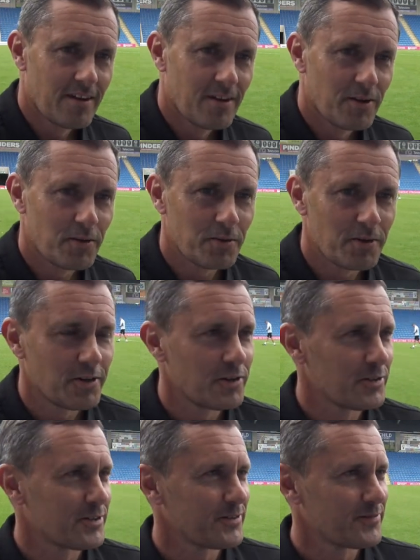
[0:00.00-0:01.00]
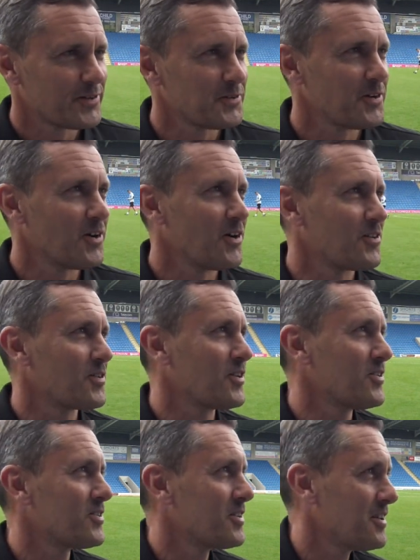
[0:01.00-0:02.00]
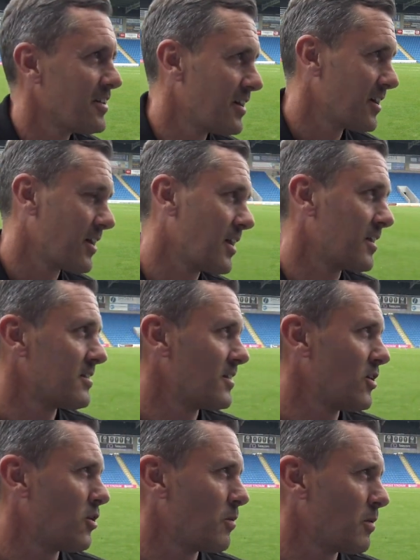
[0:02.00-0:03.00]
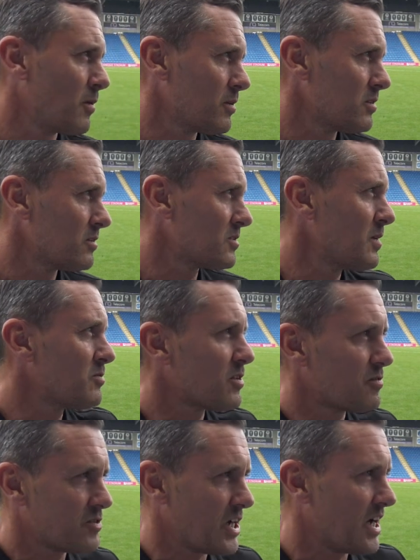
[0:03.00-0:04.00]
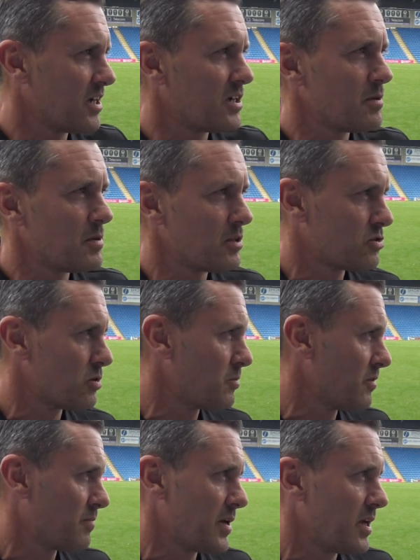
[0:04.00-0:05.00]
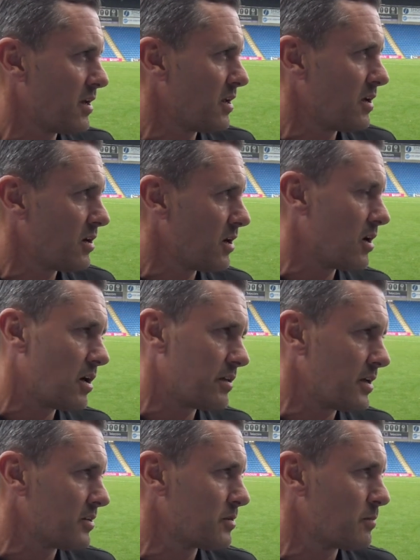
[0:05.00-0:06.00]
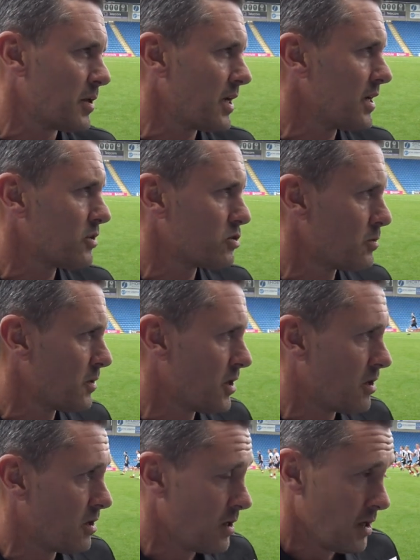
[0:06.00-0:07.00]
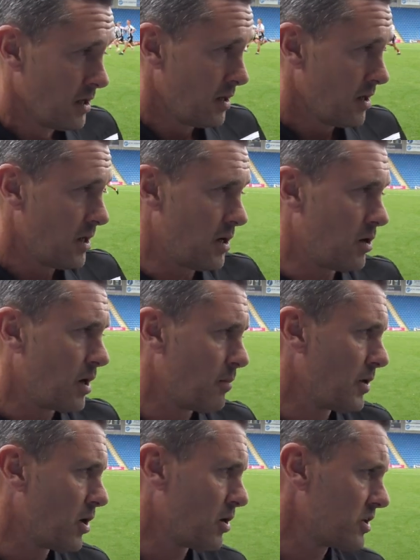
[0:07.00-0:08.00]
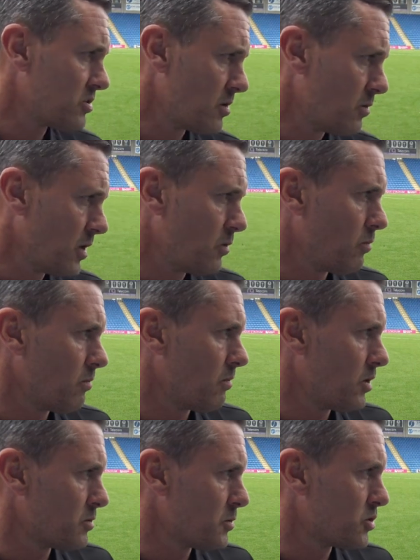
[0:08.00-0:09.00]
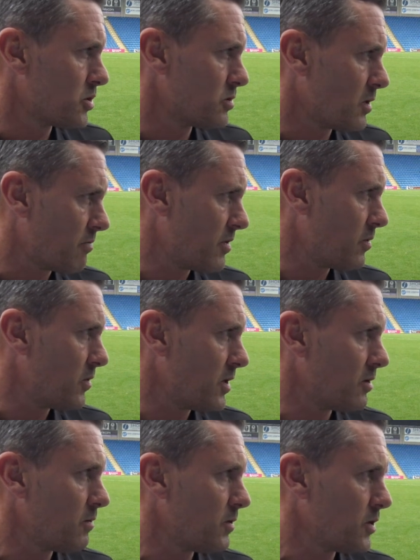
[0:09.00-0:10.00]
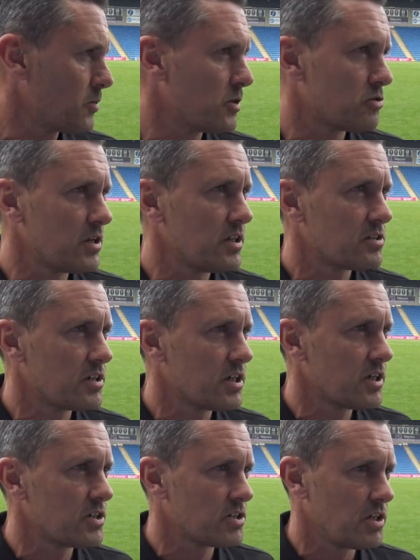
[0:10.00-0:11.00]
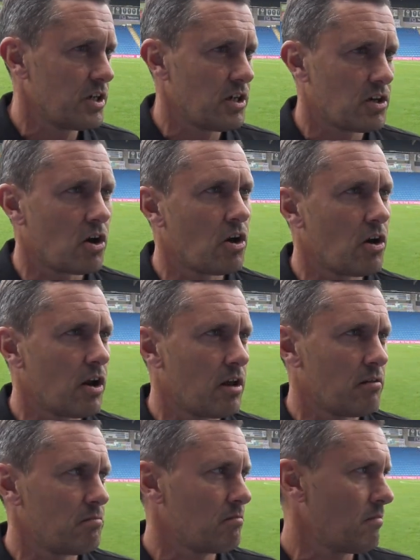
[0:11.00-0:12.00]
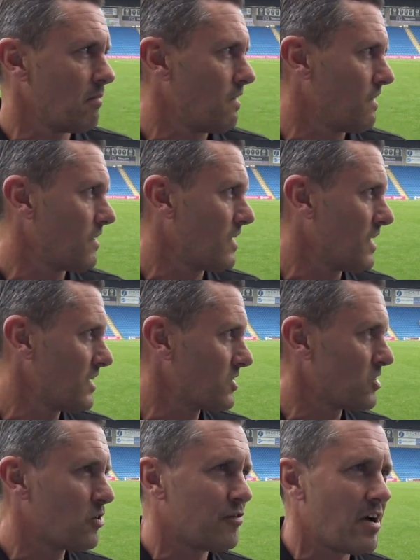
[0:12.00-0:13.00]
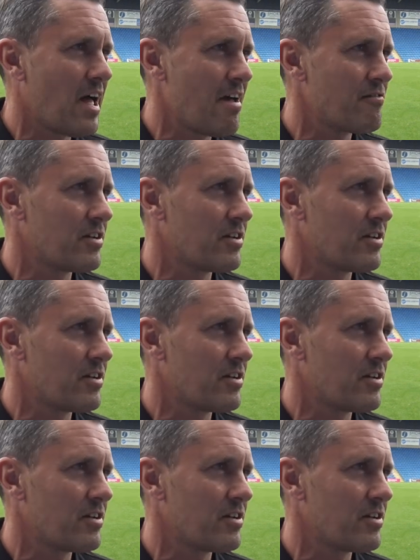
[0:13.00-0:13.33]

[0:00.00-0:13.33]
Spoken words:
Who knows, because the teams have signed him and some have been decent players, some are, I'll be honest, as much as I think we do his research, you can't cover every